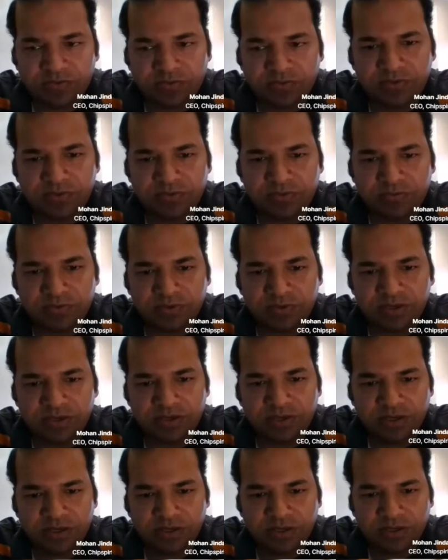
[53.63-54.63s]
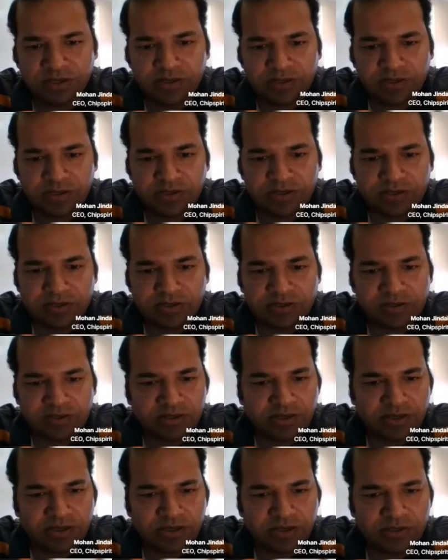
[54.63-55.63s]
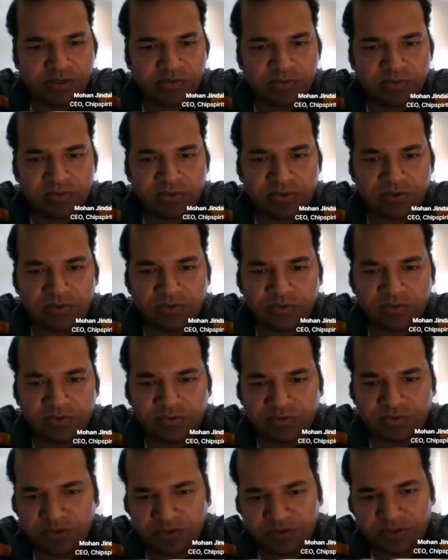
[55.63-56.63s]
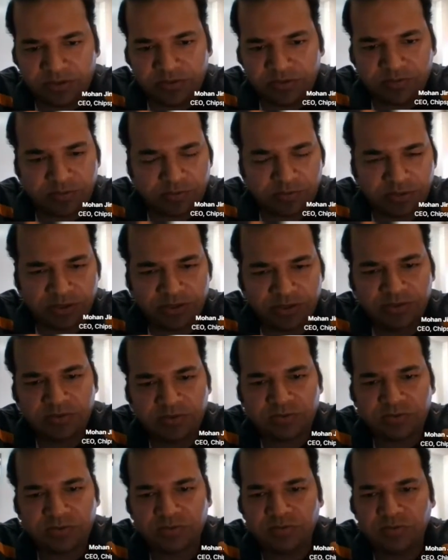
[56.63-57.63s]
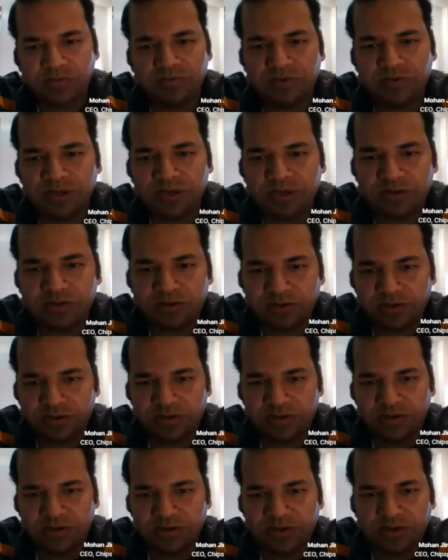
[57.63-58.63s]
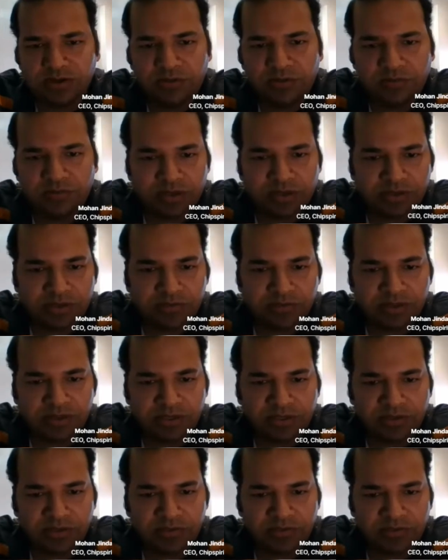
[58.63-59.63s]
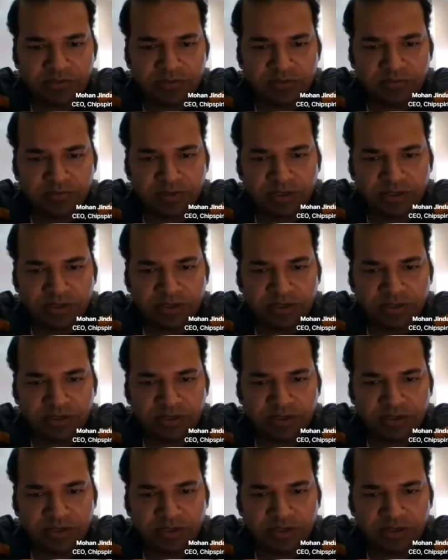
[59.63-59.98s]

first of all, I'd like to introduce Chipspirit. So we are working on multiple things.